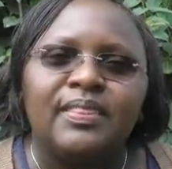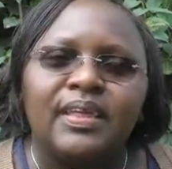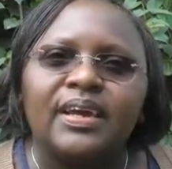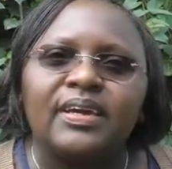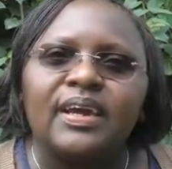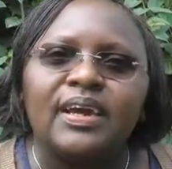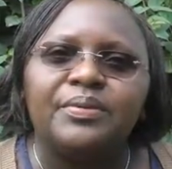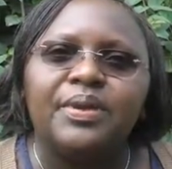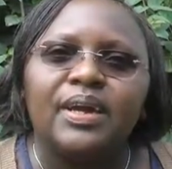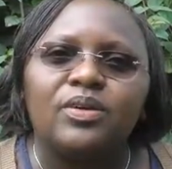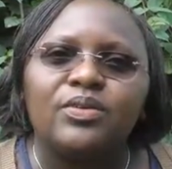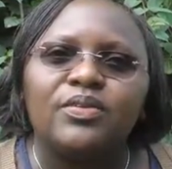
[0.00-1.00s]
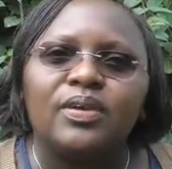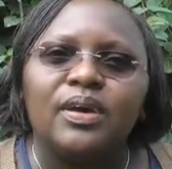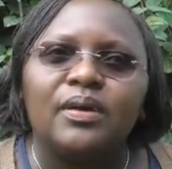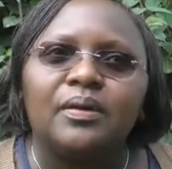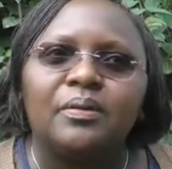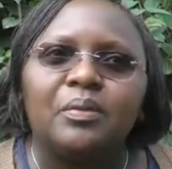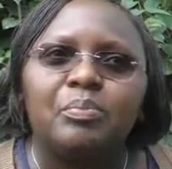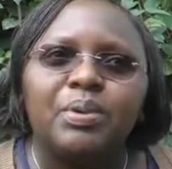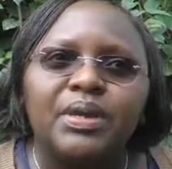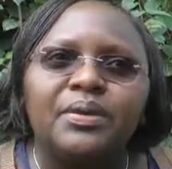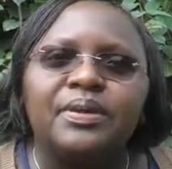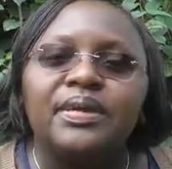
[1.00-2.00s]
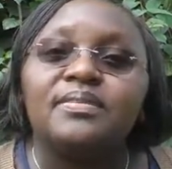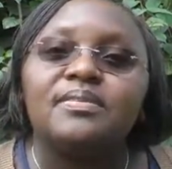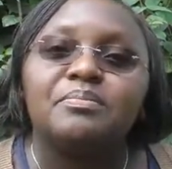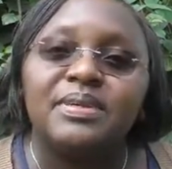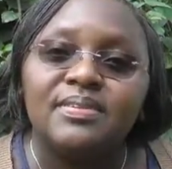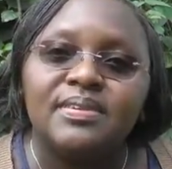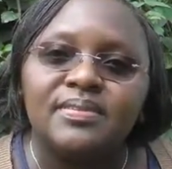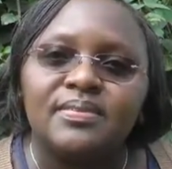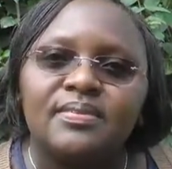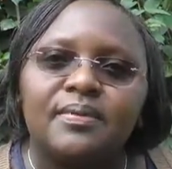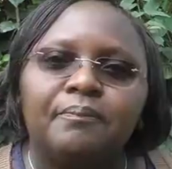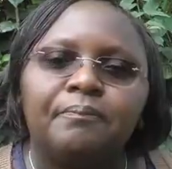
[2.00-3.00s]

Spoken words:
they can carry out piggery as a business.